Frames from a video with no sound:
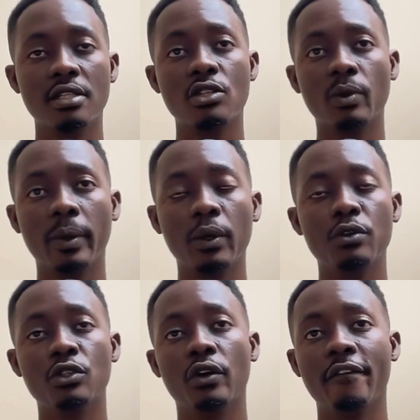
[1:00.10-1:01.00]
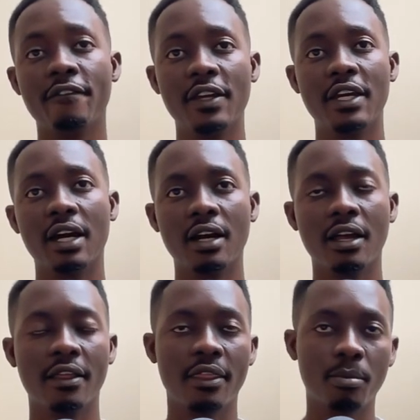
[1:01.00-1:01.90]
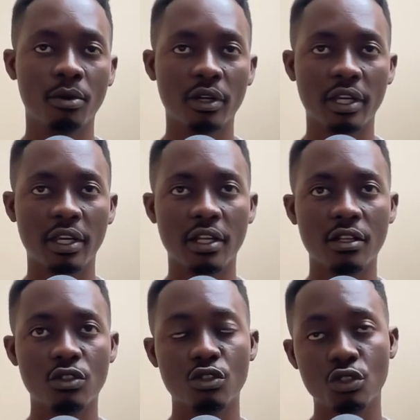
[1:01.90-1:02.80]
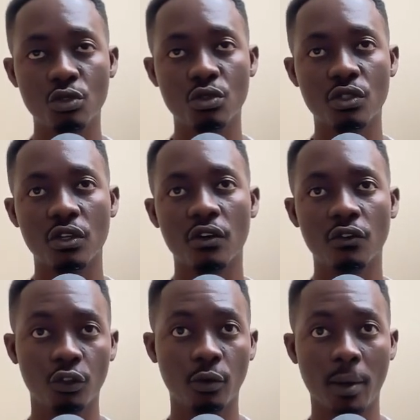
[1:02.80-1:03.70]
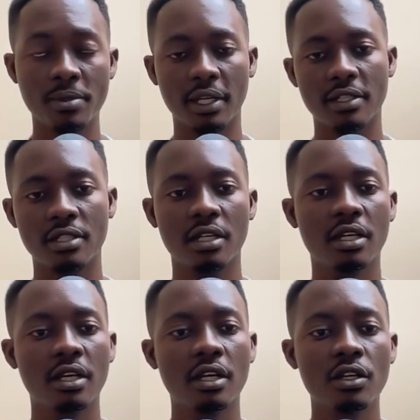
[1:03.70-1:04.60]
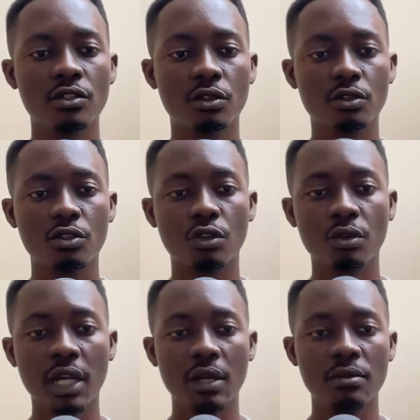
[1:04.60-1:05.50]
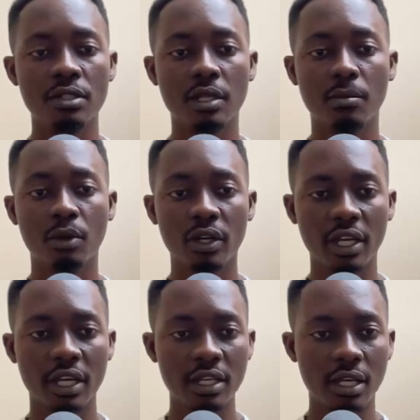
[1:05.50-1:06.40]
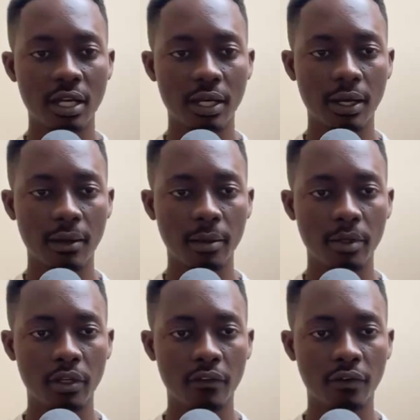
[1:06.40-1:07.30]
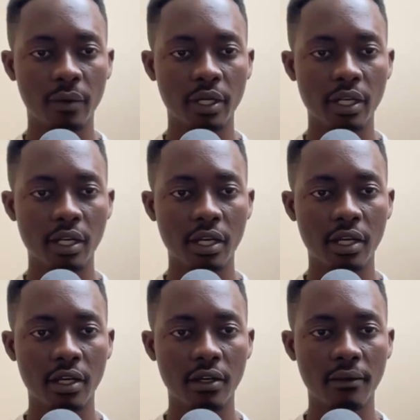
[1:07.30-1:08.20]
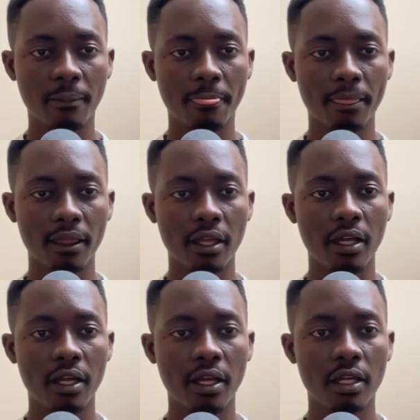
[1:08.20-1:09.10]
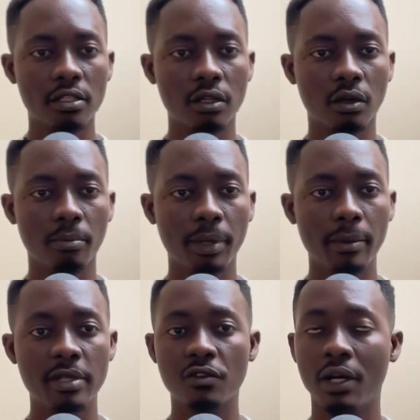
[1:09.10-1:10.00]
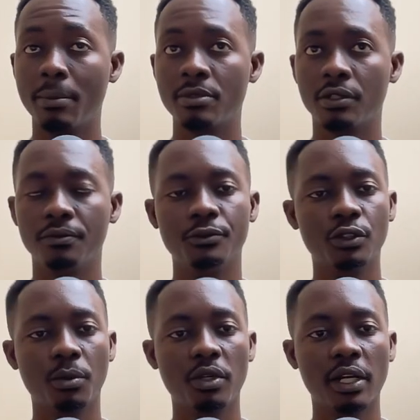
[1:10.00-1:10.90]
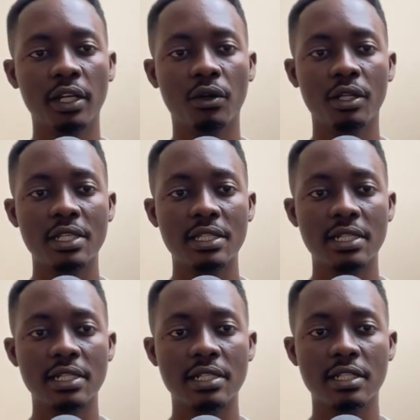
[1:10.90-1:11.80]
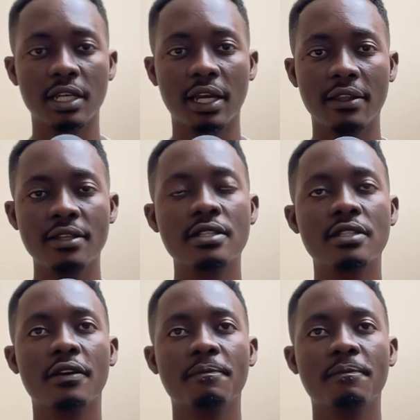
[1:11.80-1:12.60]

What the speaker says: is where we're going to configure the plugin to use for your website. So scroll down to the plugin. Let me look for it here. It's called Payments for Hubtel. So I'm going to click on the settings here like this.